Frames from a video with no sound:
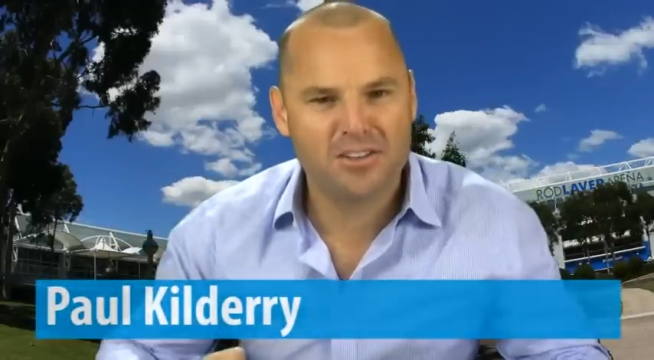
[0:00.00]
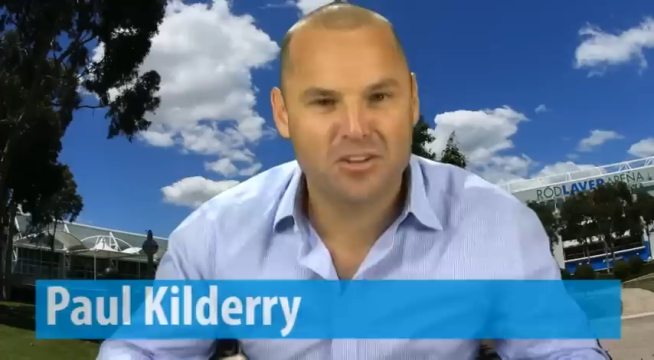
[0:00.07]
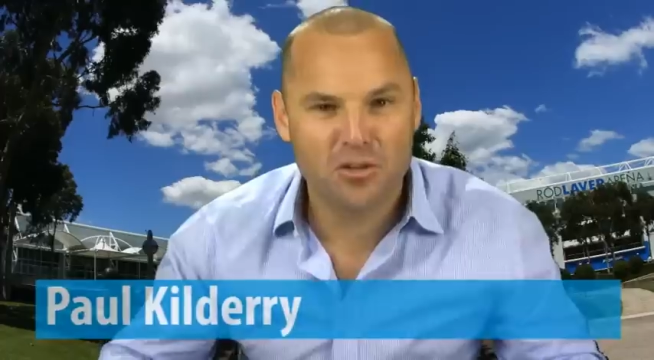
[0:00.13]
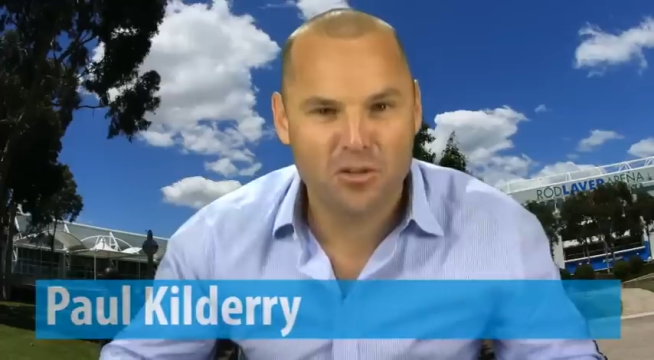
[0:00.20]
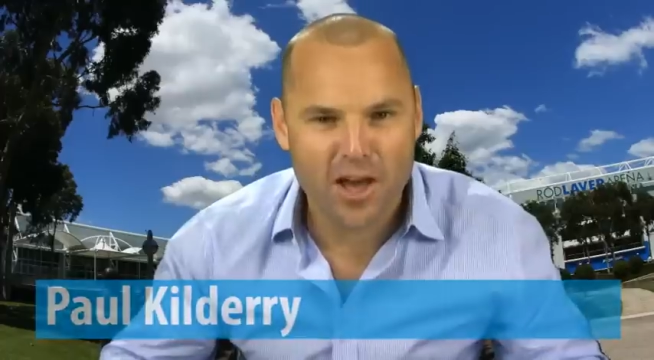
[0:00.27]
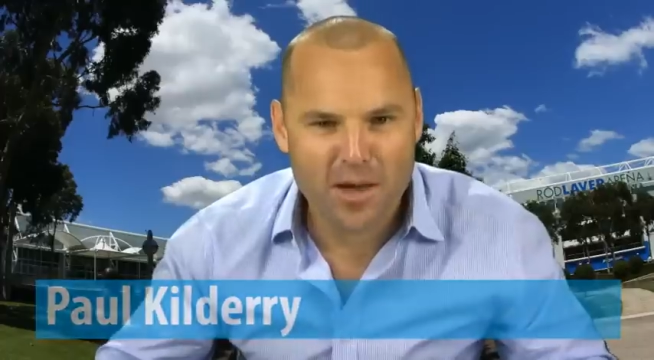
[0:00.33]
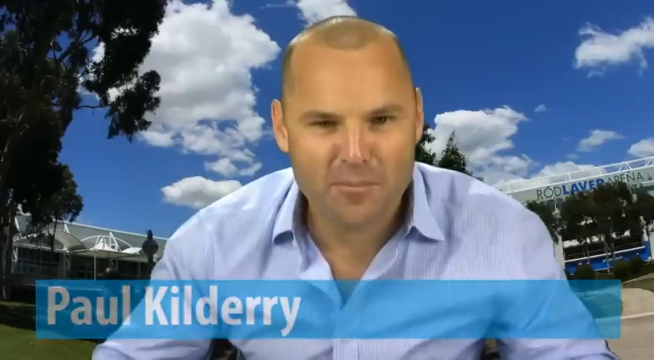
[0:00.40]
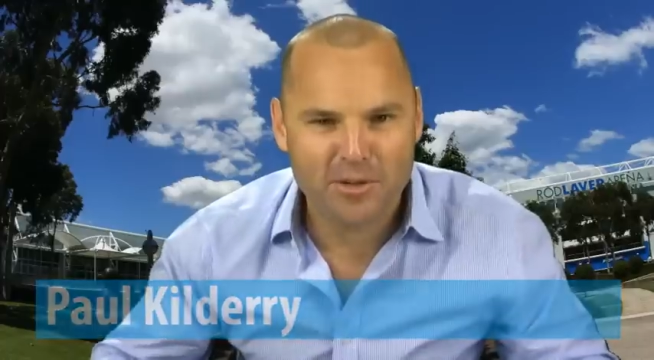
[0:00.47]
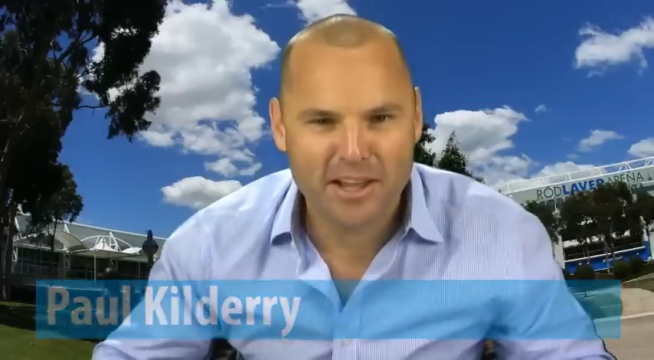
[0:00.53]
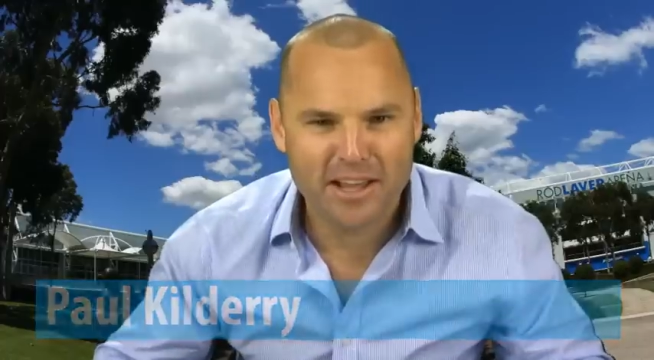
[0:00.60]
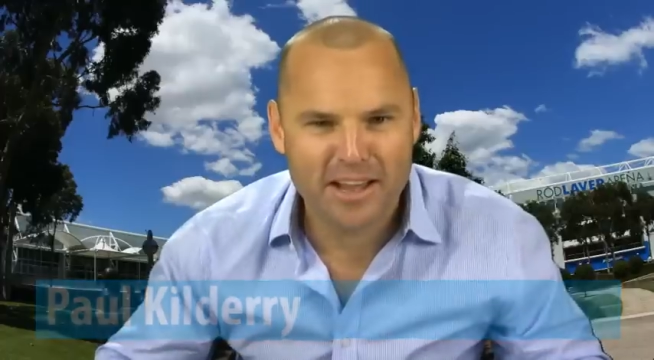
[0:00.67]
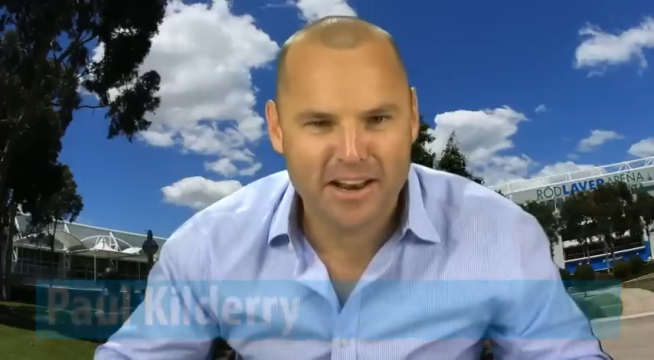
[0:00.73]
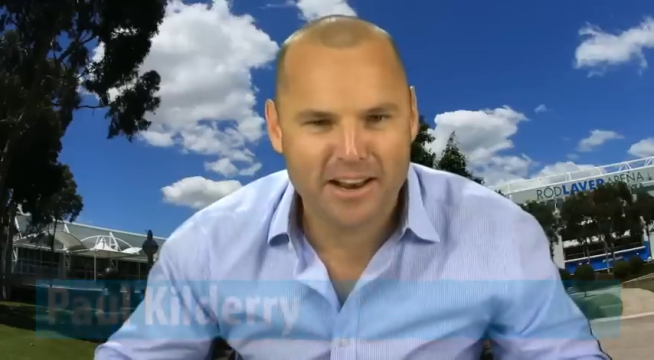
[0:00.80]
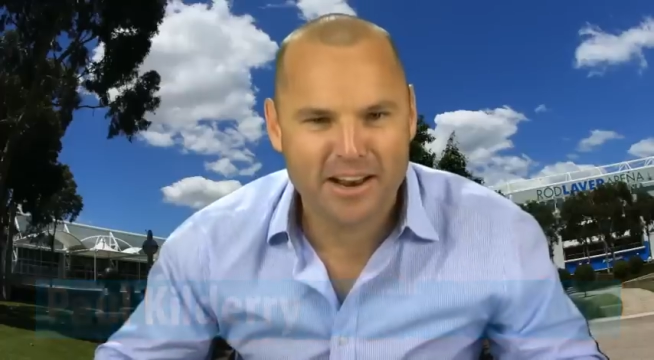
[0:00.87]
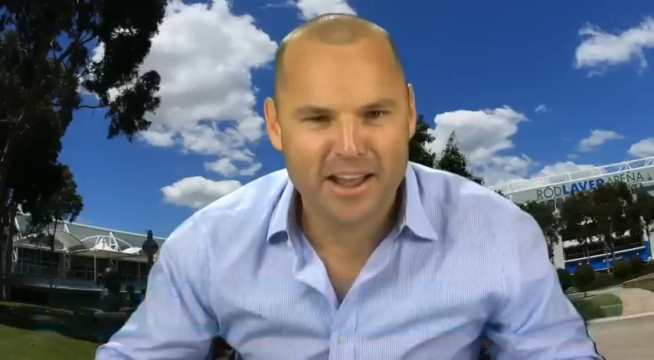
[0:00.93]
it's all
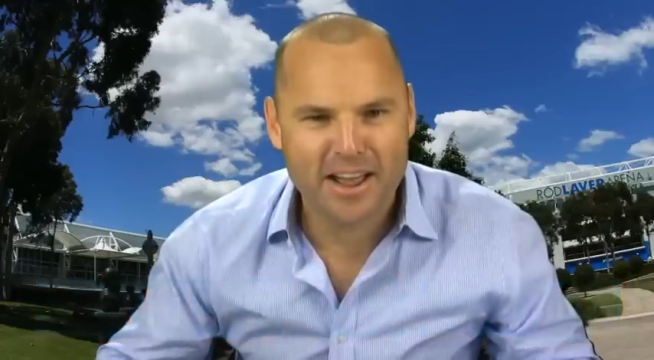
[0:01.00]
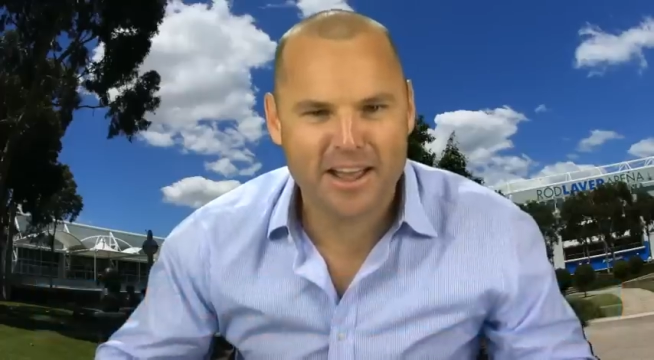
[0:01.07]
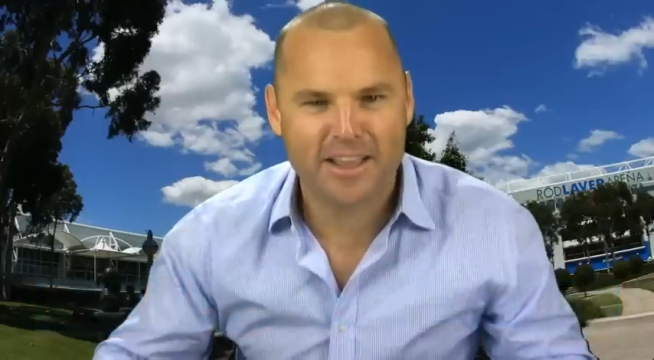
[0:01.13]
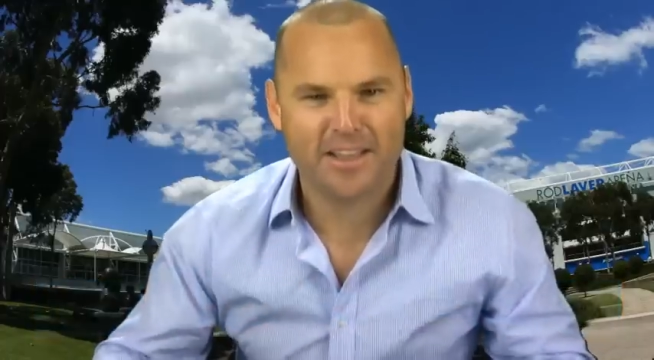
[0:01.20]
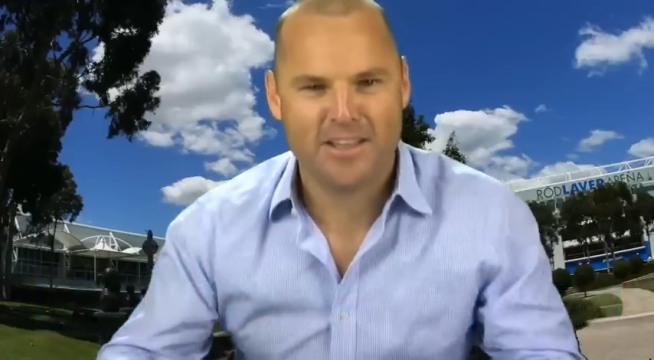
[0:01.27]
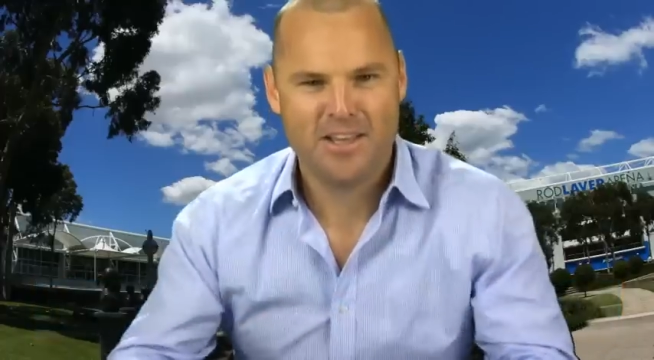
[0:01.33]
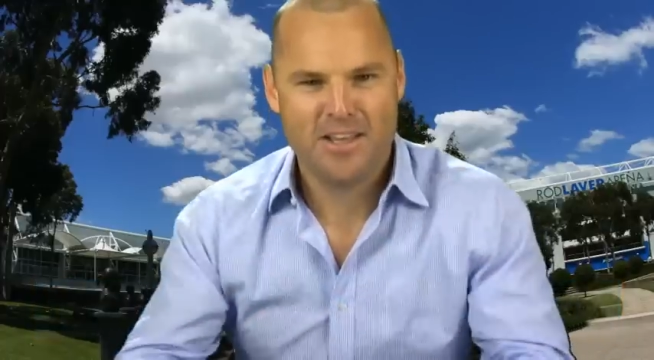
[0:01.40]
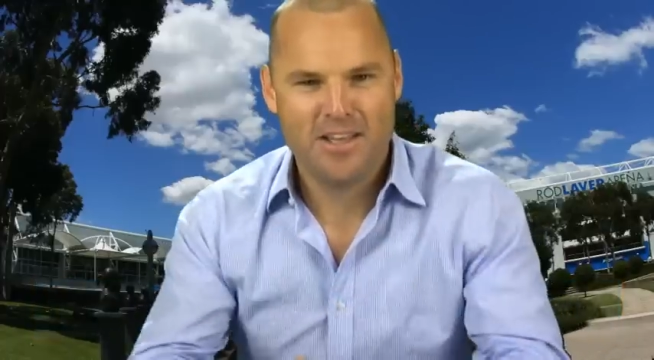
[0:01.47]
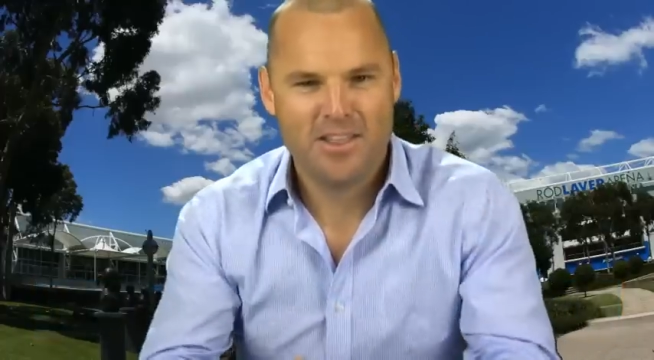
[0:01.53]
happening here today.